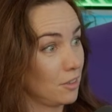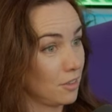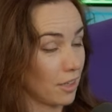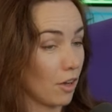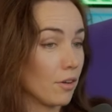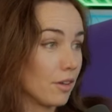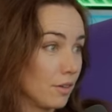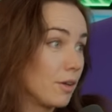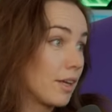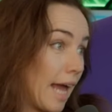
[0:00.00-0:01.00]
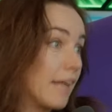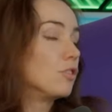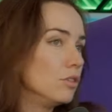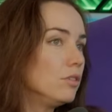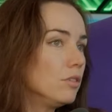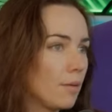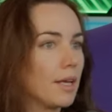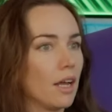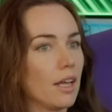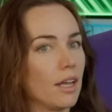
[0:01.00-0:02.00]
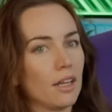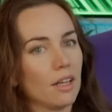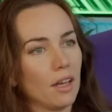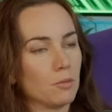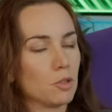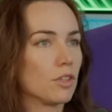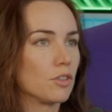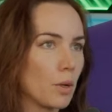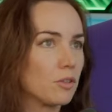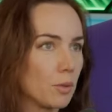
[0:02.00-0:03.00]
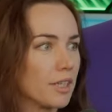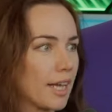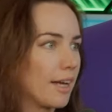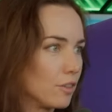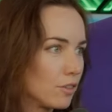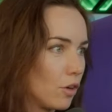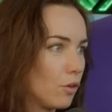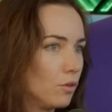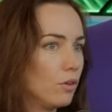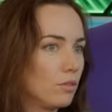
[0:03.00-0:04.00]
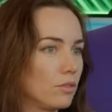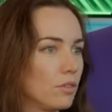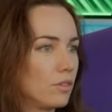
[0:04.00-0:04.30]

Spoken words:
Like, it can do. I mean, I'm sure there's ways where it can go